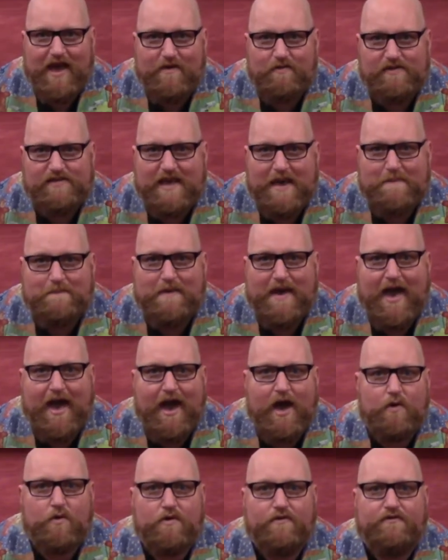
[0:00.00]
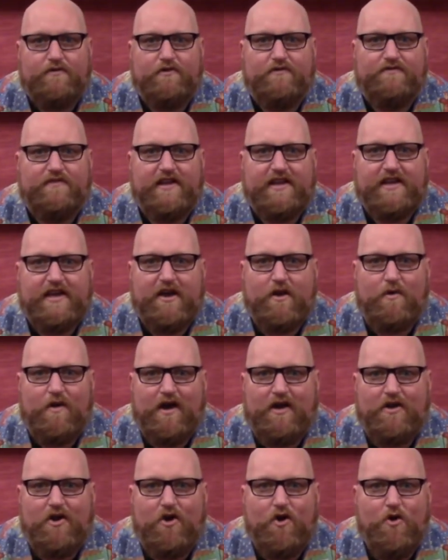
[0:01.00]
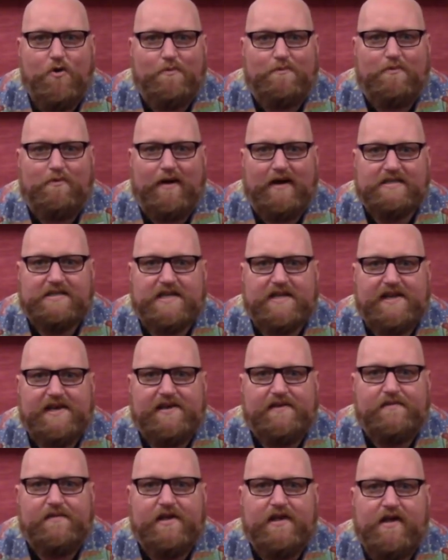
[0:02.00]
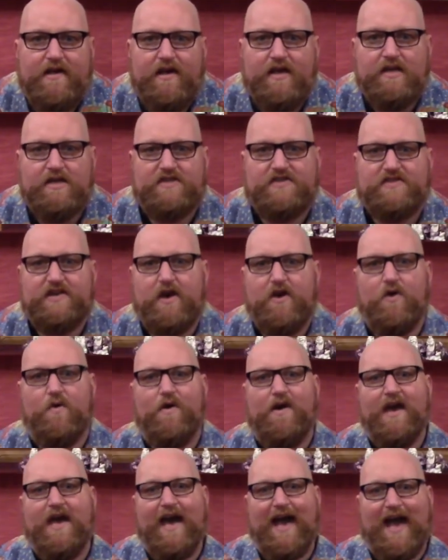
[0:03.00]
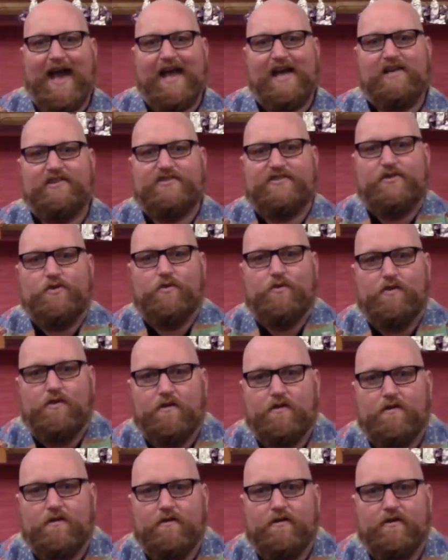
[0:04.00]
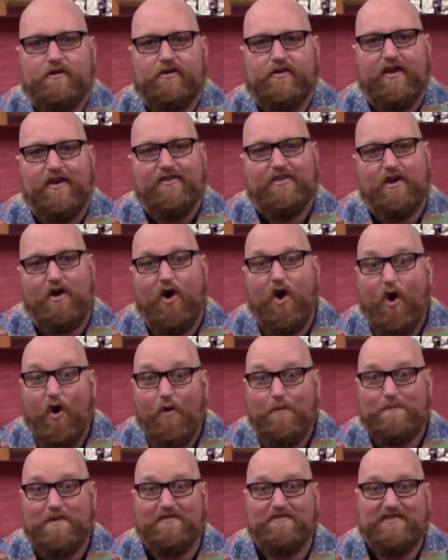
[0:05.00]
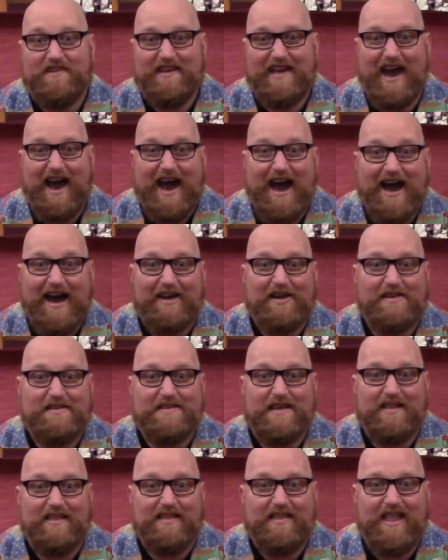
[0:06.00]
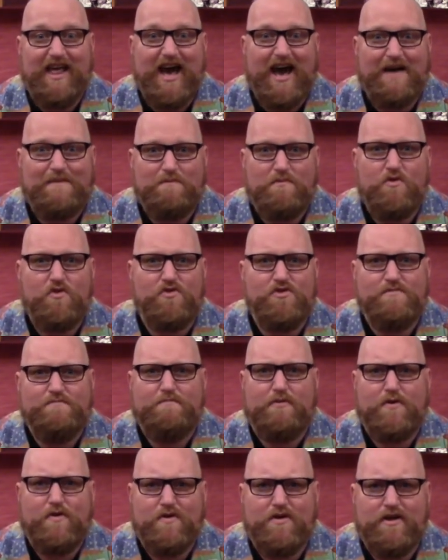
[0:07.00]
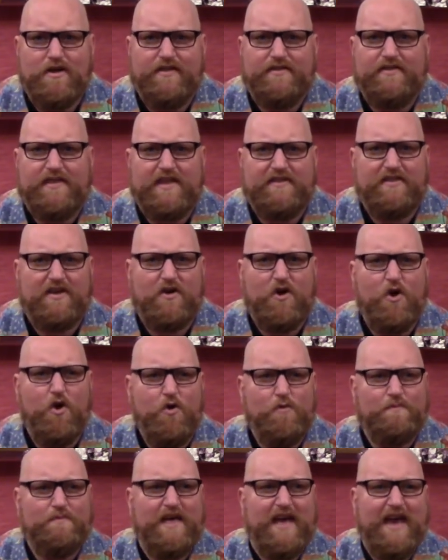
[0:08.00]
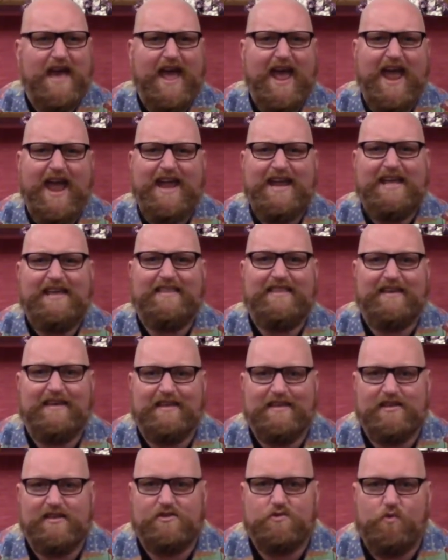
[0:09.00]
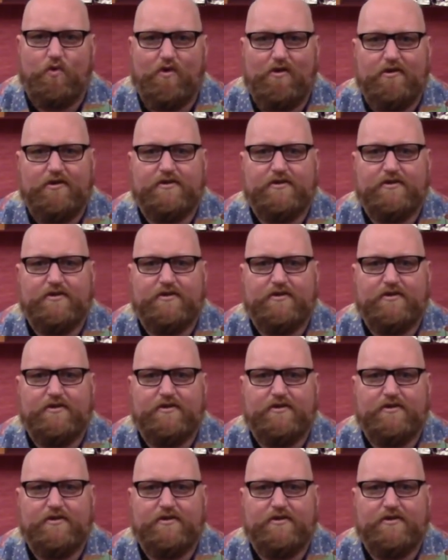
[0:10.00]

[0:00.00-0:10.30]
was a powerful video on hope, wasn't it? So, as you learned, the hope of God is a lot more important than the hope that anything in this world